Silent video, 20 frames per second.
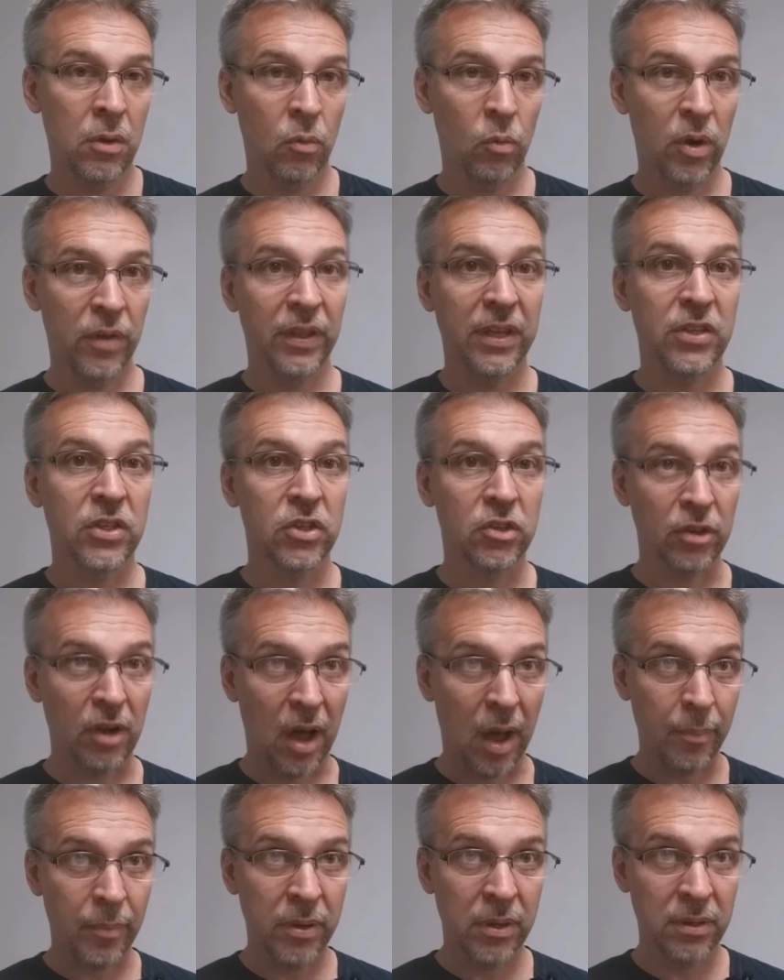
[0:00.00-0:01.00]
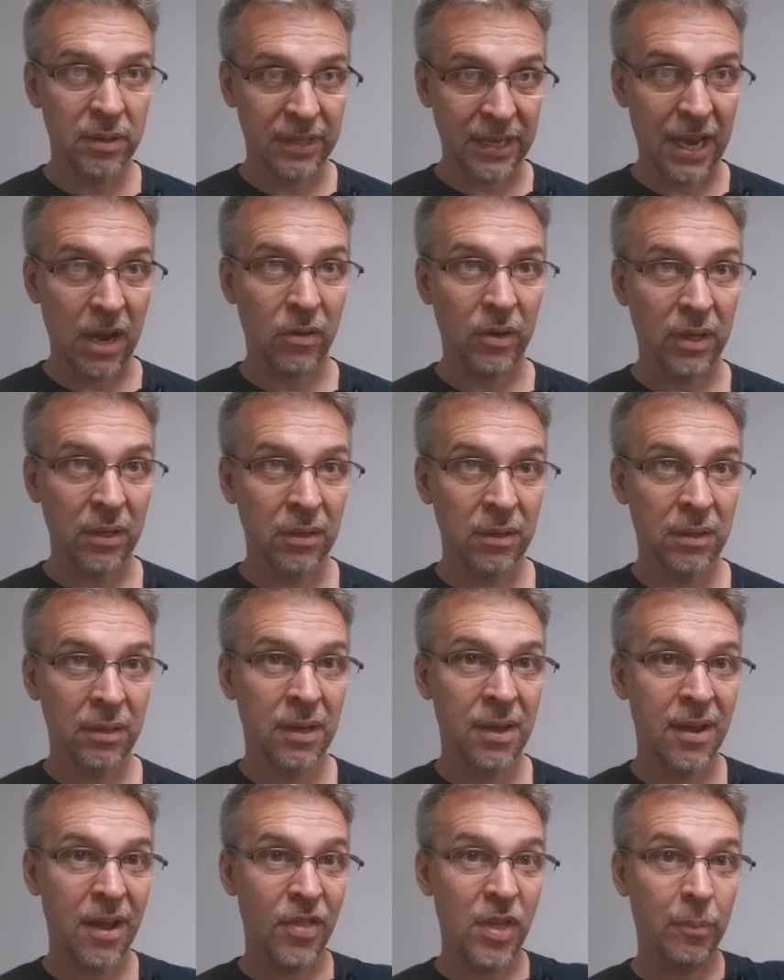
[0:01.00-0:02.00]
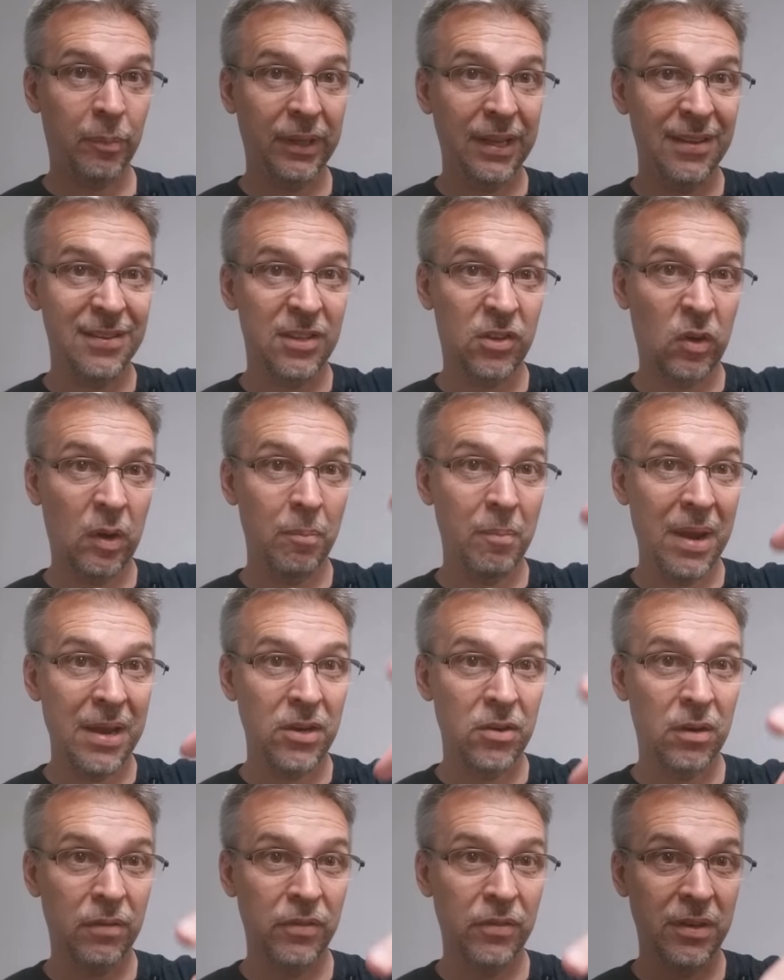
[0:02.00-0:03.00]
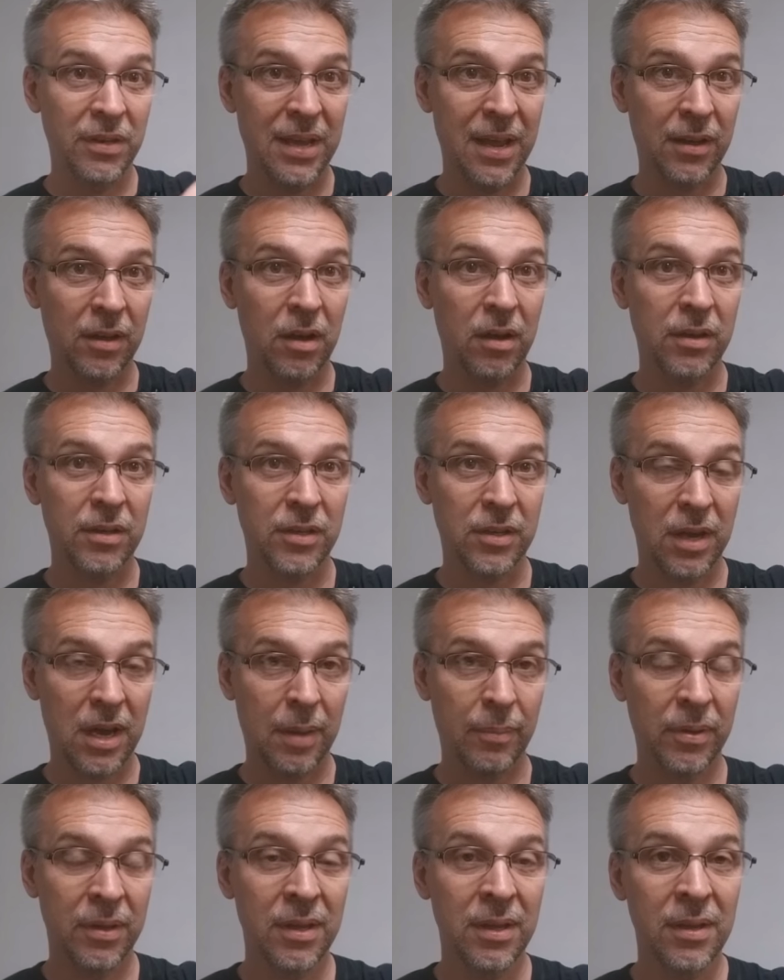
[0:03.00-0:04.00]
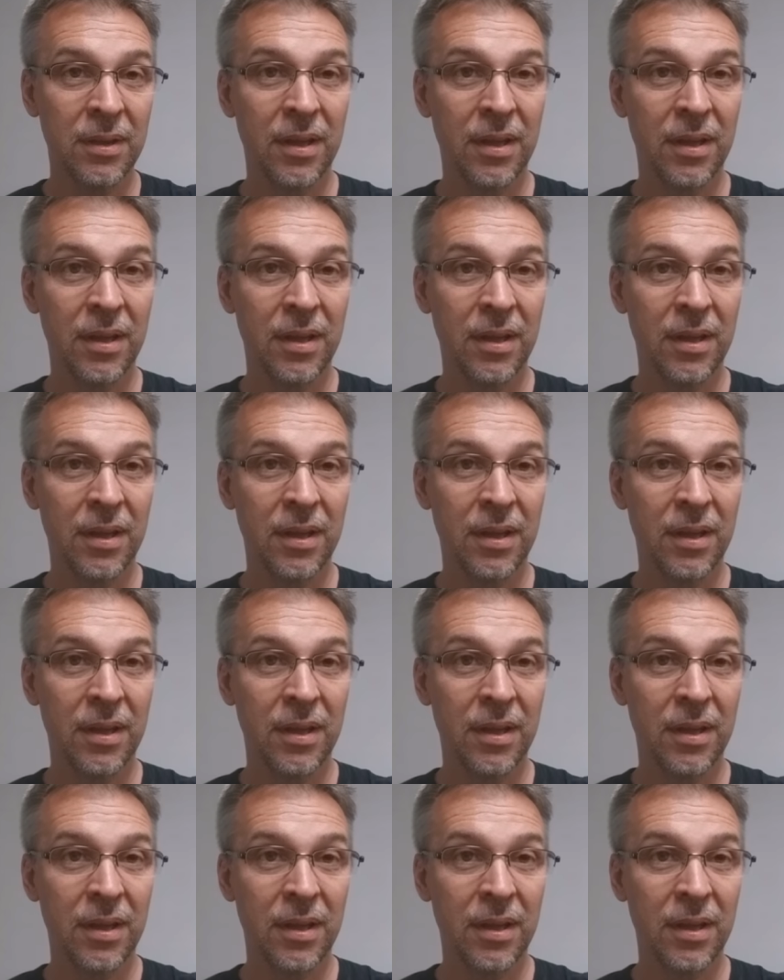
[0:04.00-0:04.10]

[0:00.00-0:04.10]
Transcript: where they stop counting and they place the remainder of the deck on top,